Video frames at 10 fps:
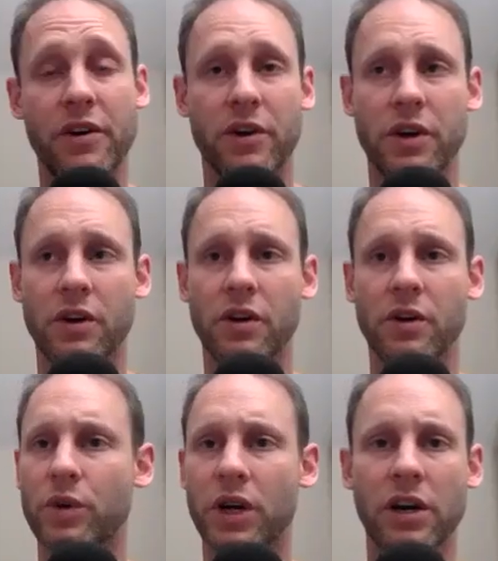critical.
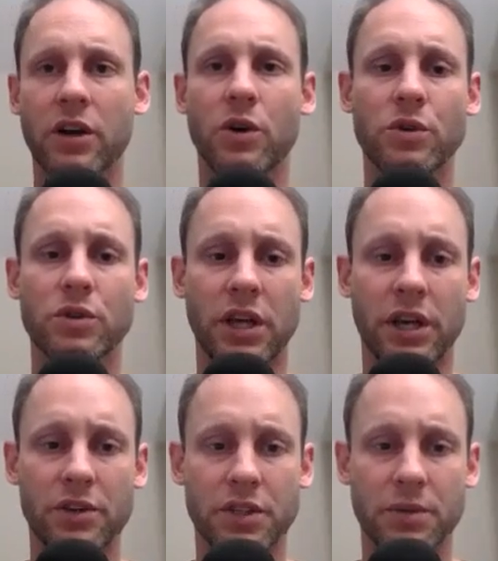We're not going to go into the
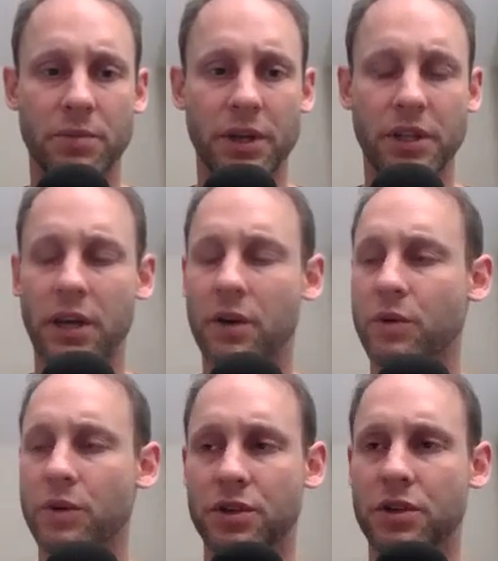energy debate now.
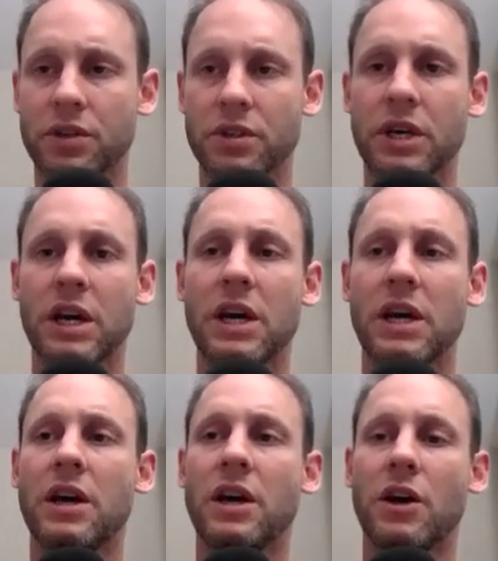We shouldn't.
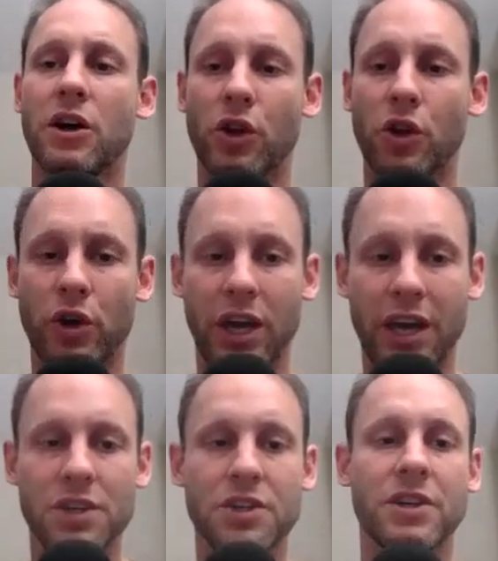
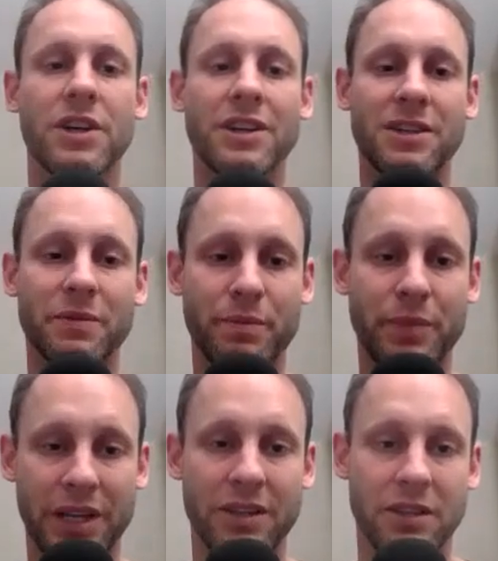Location
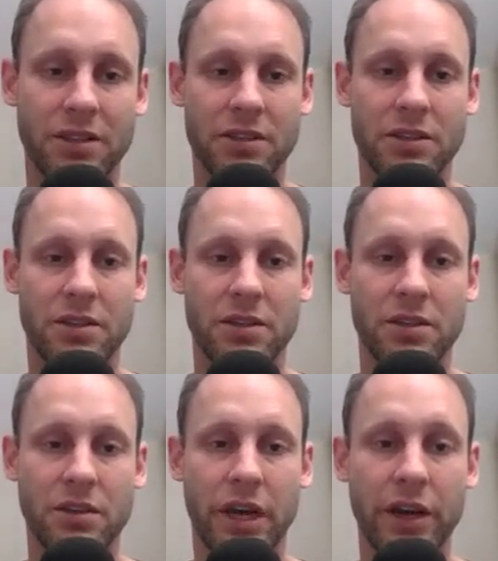independent.
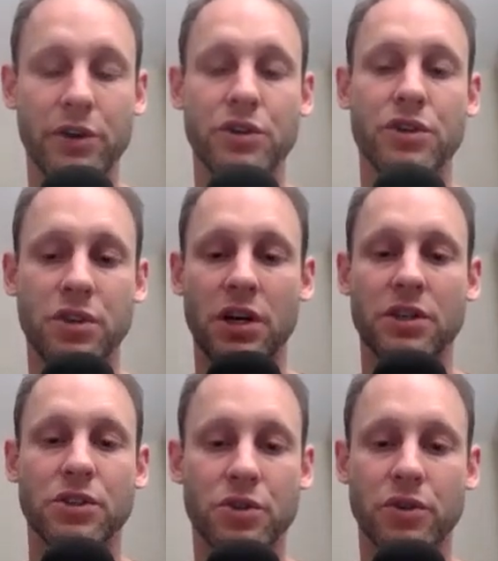Energy is
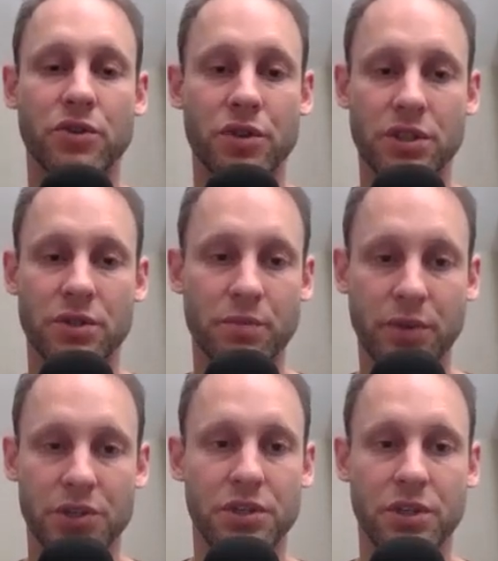lost during
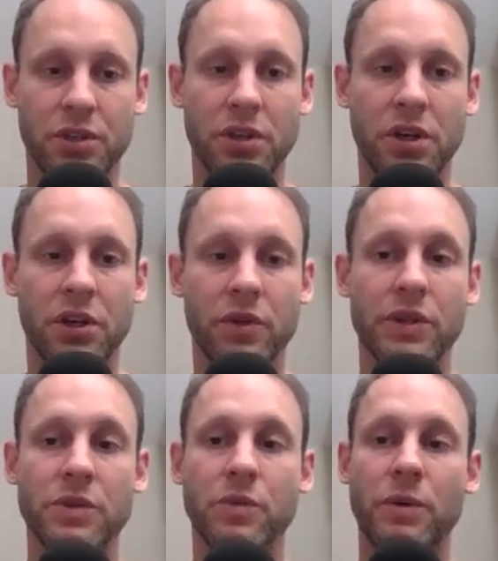transmission. The
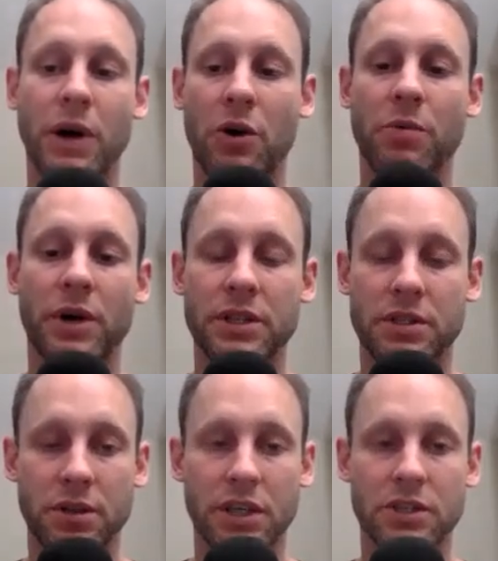reason why power plants
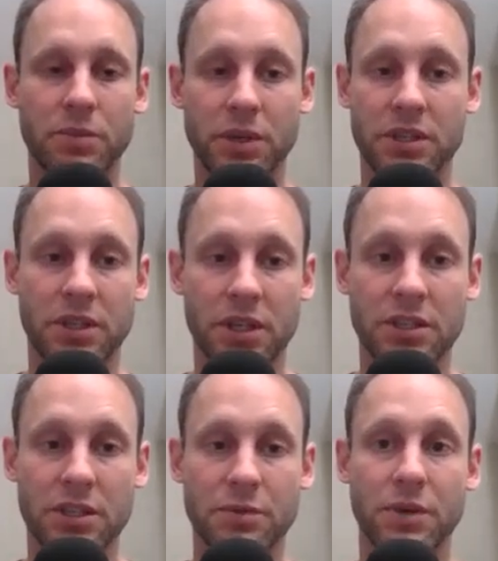are next to big
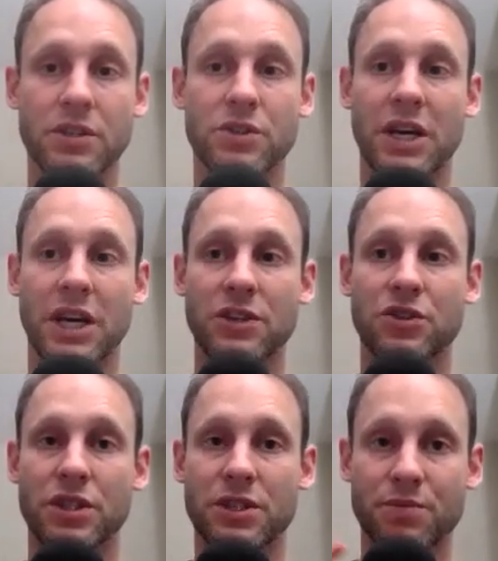cities is because you can
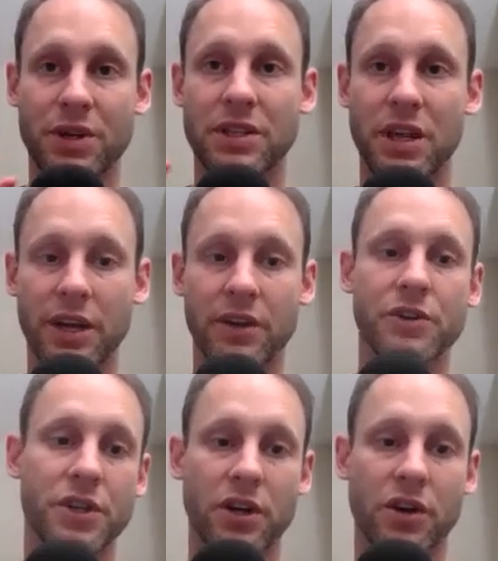transmit
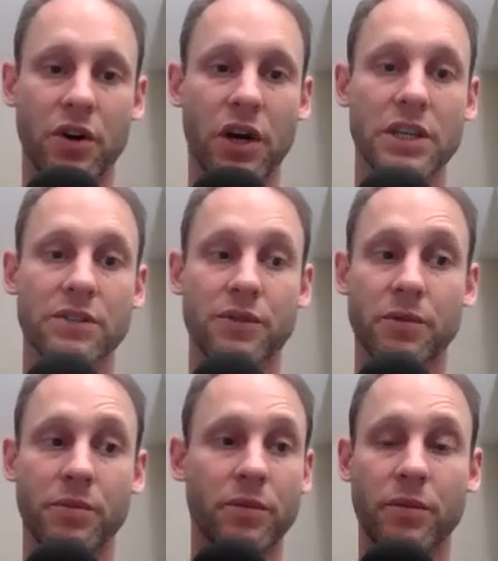energy across
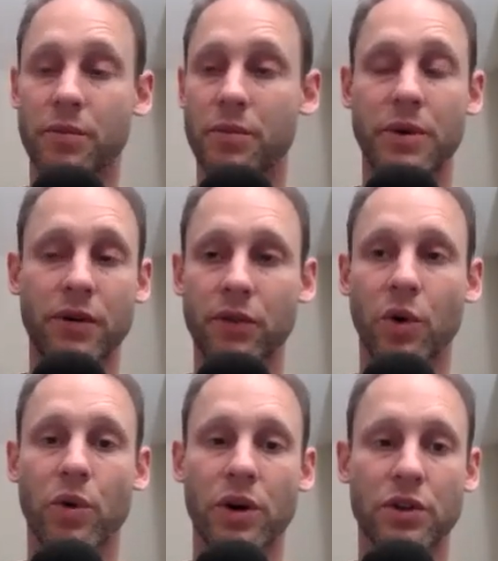from the middle of
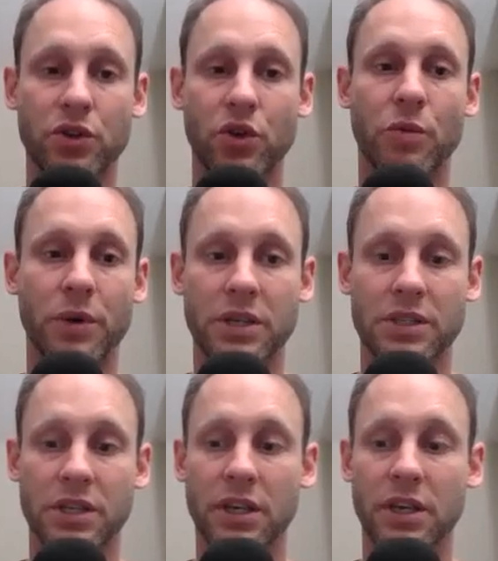nowhere to a big
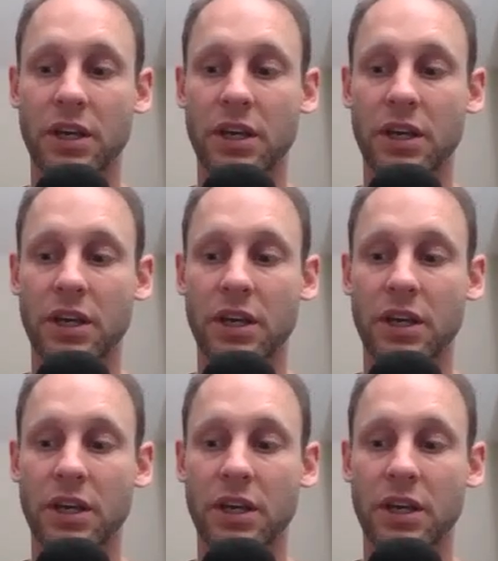city.